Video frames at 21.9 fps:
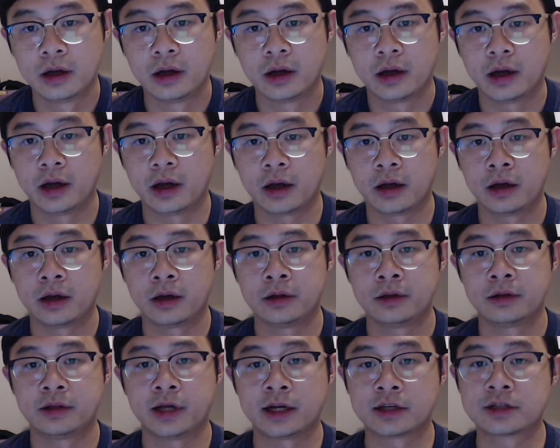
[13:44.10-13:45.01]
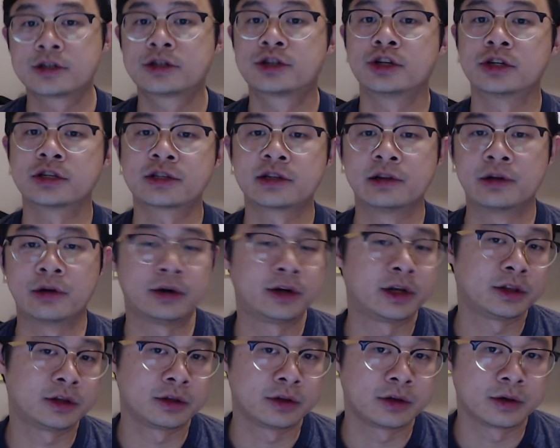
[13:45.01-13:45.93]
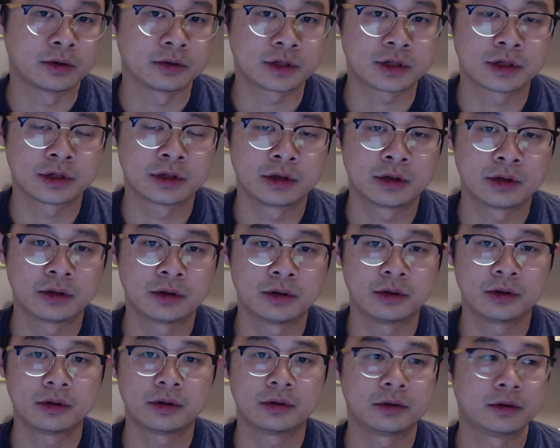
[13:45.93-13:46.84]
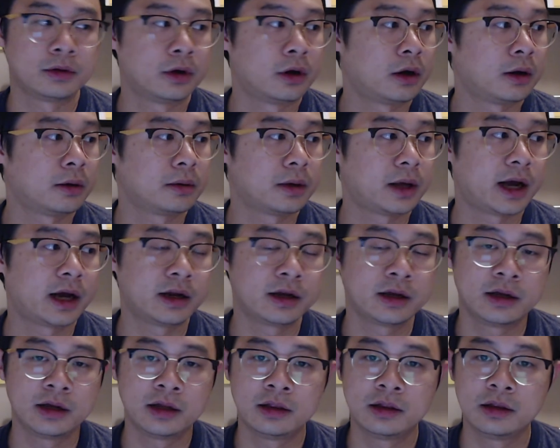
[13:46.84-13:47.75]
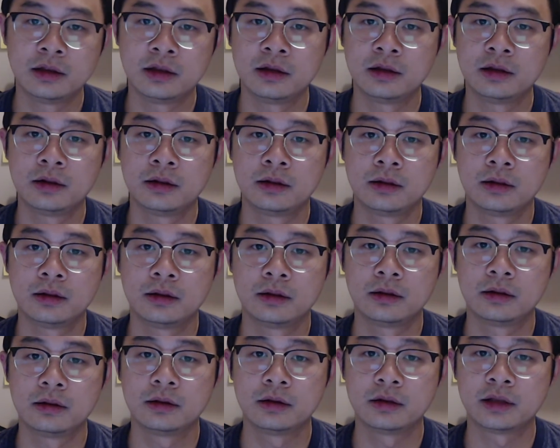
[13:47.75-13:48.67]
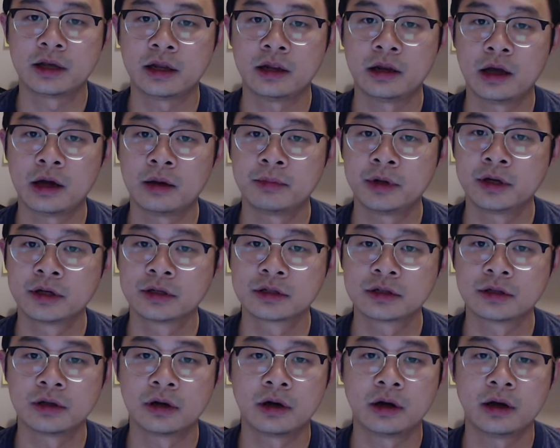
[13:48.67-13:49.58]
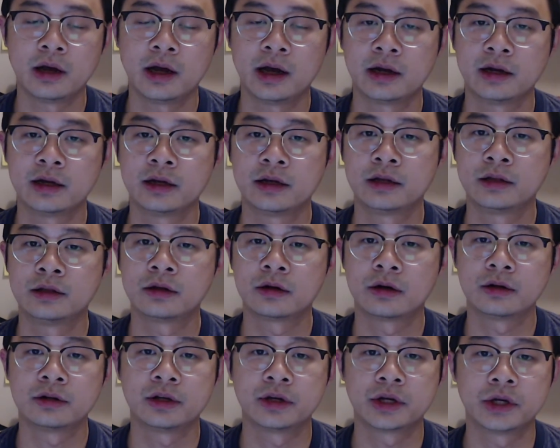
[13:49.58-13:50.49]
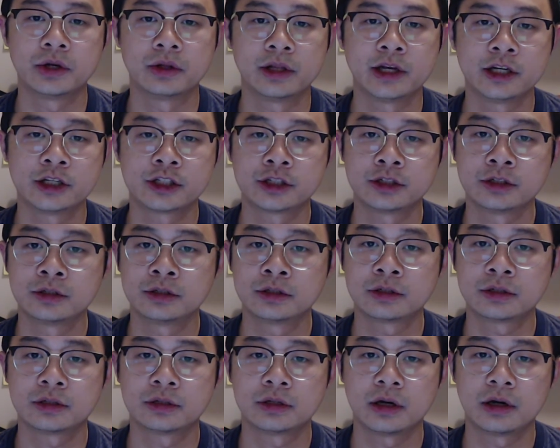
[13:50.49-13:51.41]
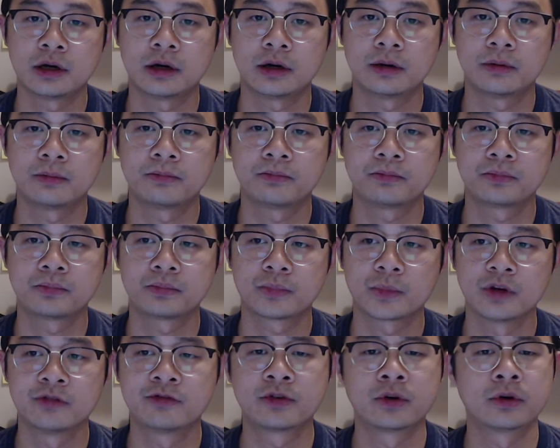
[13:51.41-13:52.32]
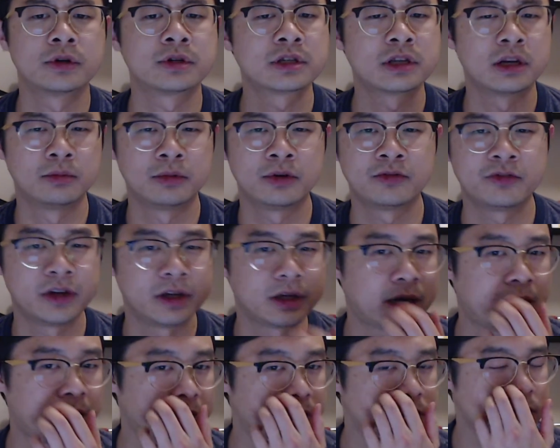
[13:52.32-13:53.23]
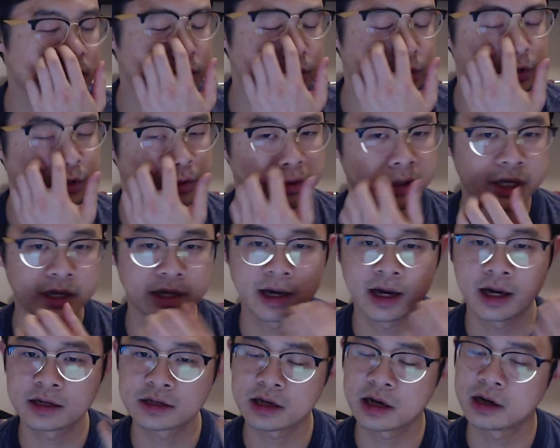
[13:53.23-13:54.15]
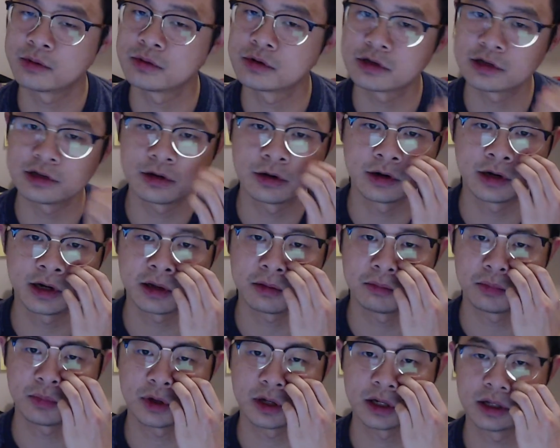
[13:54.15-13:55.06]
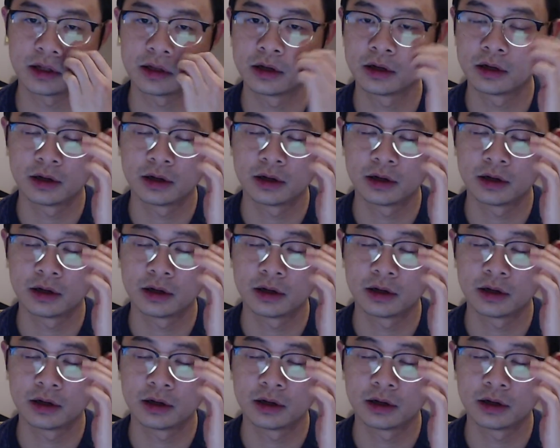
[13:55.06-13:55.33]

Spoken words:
and that's just learning the notes, not adding in the dynamics, not adding in the articulations. Of course, some of it I was doing as I was learning, but